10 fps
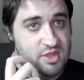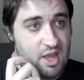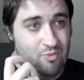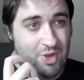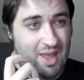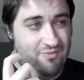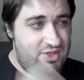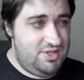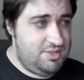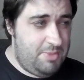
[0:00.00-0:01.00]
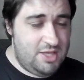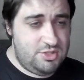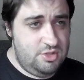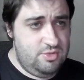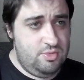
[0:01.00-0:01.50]
Then we have the
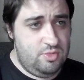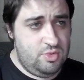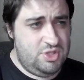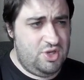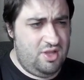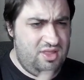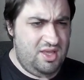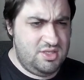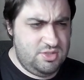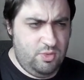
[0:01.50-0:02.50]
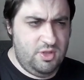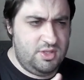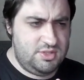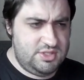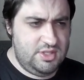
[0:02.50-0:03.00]
Zamasu, which I think is the
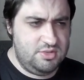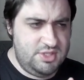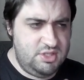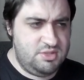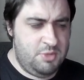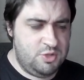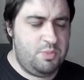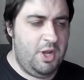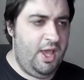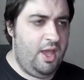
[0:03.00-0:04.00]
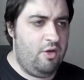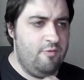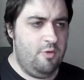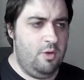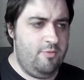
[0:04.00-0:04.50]
one that still sees the most play out
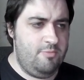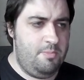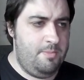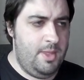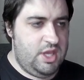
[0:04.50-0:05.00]
of all of them.